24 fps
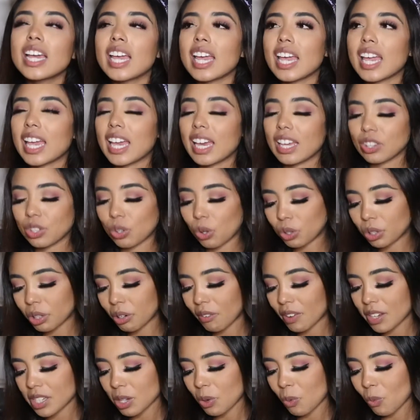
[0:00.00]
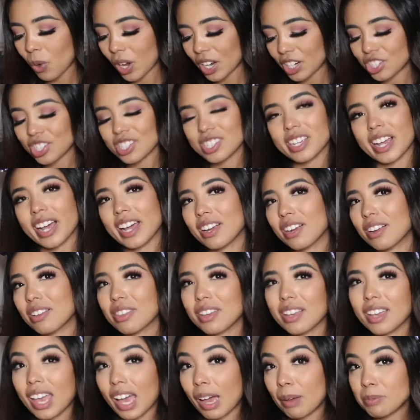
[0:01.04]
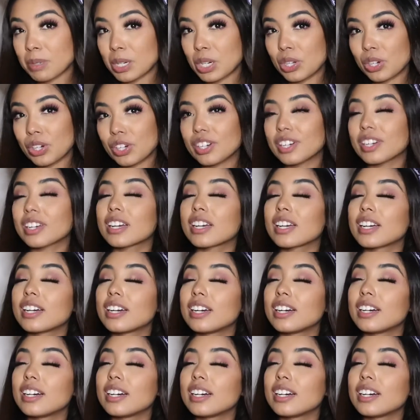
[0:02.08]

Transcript: and the only reason why she's higher than Captain Hook